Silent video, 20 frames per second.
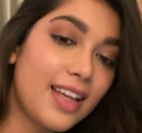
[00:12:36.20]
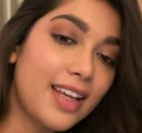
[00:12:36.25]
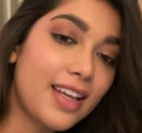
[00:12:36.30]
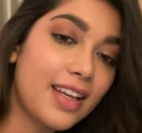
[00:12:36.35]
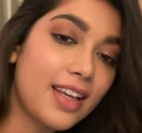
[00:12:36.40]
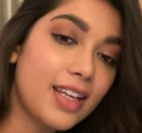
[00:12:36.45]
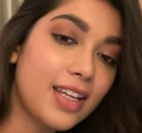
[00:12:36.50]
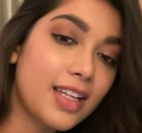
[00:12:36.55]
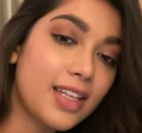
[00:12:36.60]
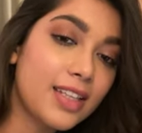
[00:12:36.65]

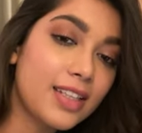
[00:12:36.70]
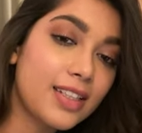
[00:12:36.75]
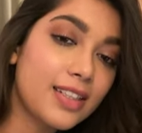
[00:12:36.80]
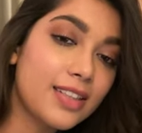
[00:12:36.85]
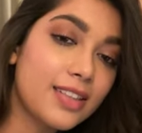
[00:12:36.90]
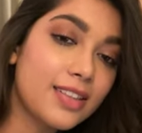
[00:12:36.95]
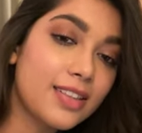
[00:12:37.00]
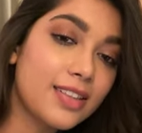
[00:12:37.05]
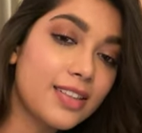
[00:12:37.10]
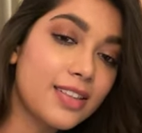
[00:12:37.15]
And
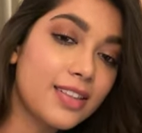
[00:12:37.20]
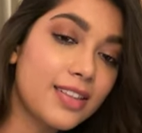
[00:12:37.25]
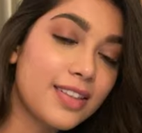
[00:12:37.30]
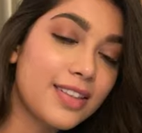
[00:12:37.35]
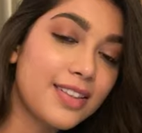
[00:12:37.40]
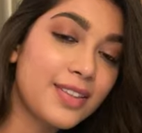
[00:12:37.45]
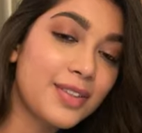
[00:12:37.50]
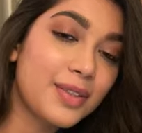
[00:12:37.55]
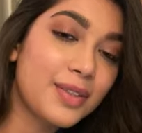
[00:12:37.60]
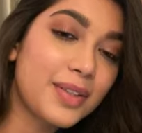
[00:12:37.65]

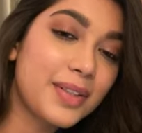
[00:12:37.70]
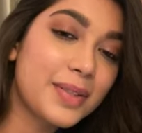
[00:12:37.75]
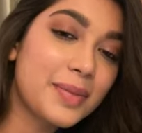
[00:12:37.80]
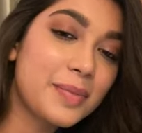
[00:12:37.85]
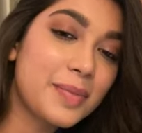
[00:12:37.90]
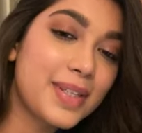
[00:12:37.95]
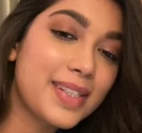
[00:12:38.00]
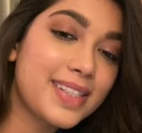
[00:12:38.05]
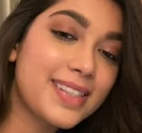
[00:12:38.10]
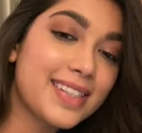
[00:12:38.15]
you look
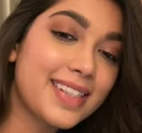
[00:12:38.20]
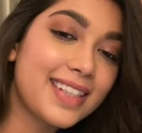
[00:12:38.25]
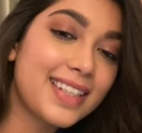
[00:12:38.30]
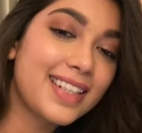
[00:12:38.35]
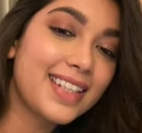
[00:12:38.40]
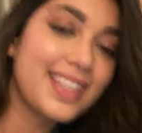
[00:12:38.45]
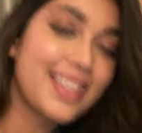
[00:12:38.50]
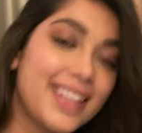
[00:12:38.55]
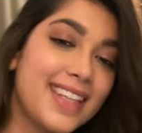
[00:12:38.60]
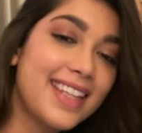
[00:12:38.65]
amazing.
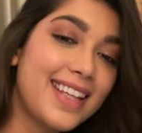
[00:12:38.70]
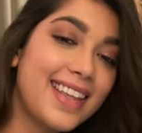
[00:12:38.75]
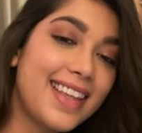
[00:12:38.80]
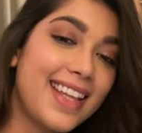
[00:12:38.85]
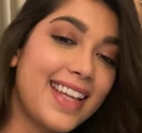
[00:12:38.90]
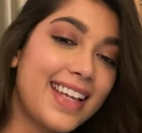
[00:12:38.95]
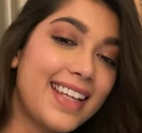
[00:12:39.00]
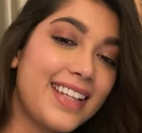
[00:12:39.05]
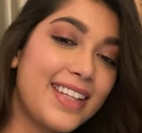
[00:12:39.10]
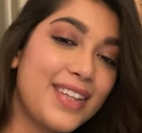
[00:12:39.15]

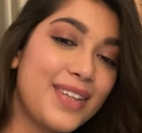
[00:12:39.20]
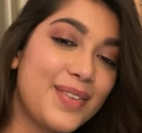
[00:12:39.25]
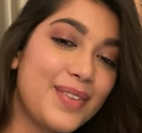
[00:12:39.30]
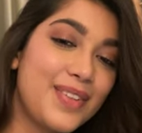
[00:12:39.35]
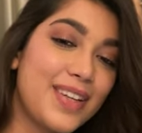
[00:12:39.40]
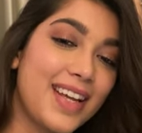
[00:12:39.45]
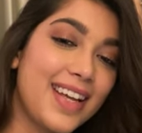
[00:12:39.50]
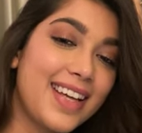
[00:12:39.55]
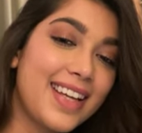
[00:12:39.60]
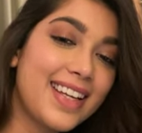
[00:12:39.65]
Thank
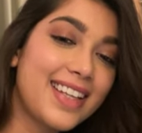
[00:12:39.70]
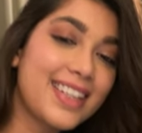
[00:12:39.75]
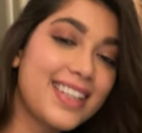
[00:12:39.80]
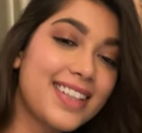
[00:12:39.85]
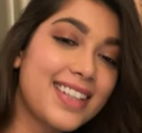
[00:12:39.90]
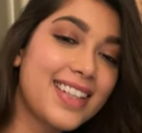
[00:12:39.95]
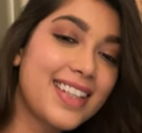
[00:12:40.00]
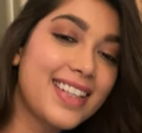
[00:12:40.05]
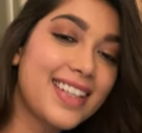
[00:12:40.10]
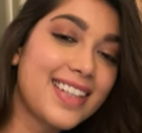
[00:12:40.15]
you,
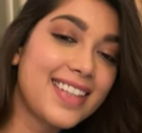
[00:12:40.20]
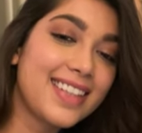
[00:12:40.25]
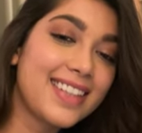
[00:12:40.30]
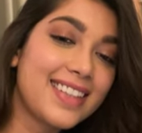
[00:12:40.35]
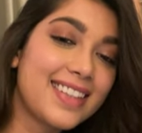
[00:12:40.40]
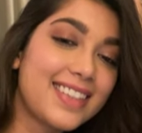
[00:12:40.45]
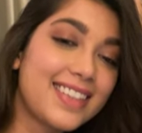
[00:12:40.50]
Nan.